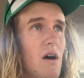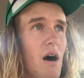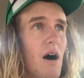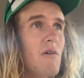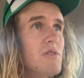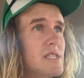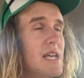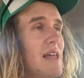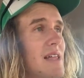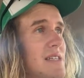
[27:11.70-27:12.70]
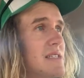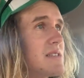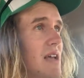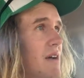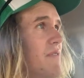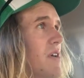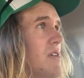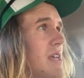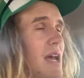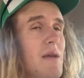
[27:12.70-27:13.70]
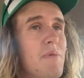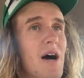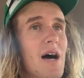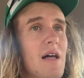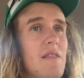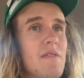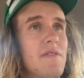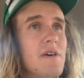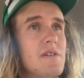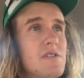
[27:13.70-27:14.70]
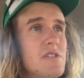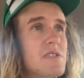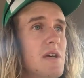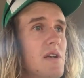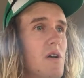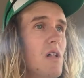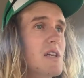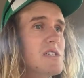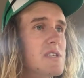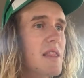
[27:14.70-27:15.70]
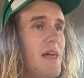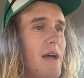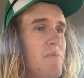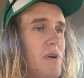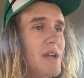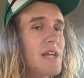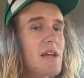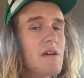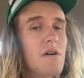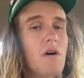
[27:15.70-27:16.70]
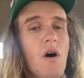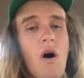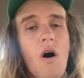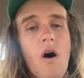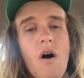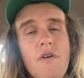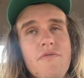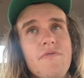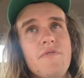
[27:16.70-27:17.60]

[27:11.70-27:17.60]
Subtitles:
I would say that's a very key part. Just the knowledge that they bring of